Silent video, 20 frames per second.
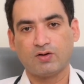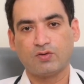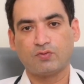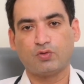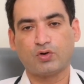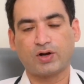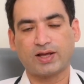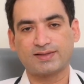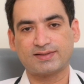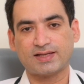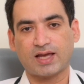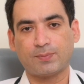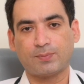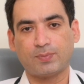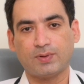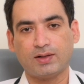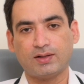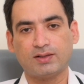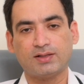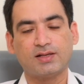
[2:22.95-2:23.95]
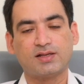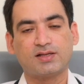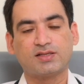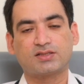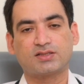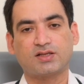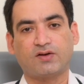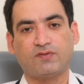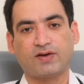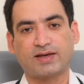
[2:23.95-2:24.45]
For example,
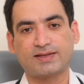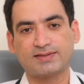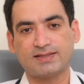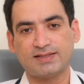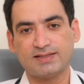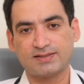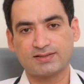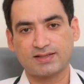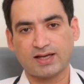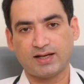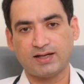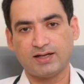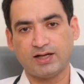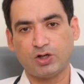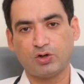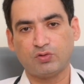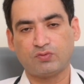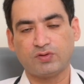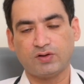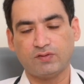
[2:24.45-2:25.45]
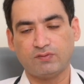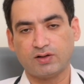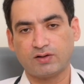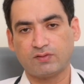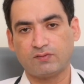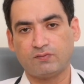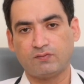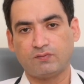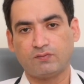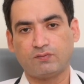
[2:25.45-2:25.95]
some vaccines can lead to fever,
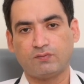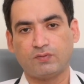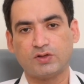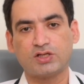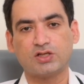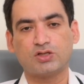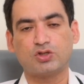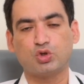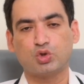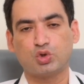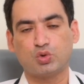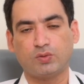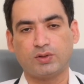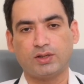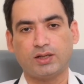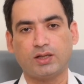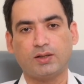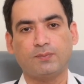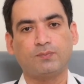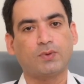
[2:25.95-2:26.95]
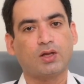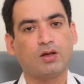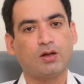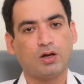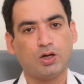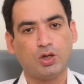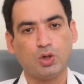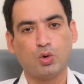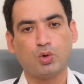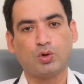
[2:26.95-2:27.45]
which is usually
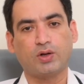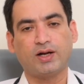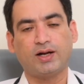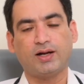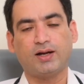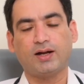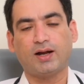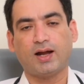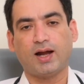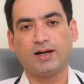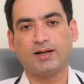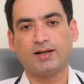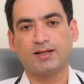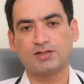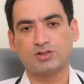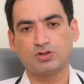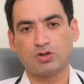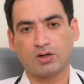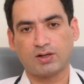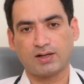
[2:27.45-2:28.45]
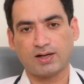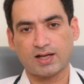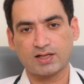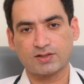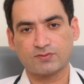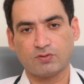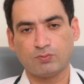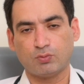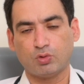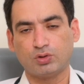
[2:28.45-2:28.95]
low grade and does not
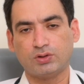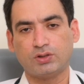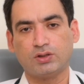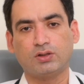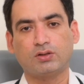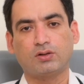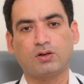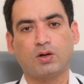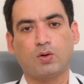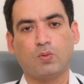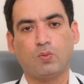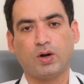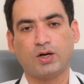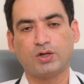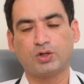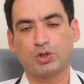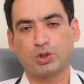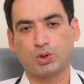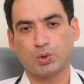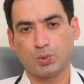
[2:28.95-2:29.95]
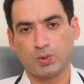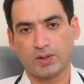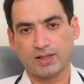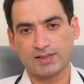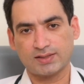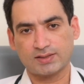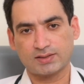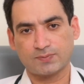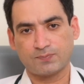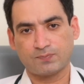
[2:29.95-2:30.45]
last for more than 1 to 2
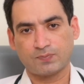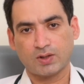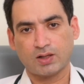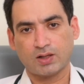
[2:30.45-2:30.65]
days.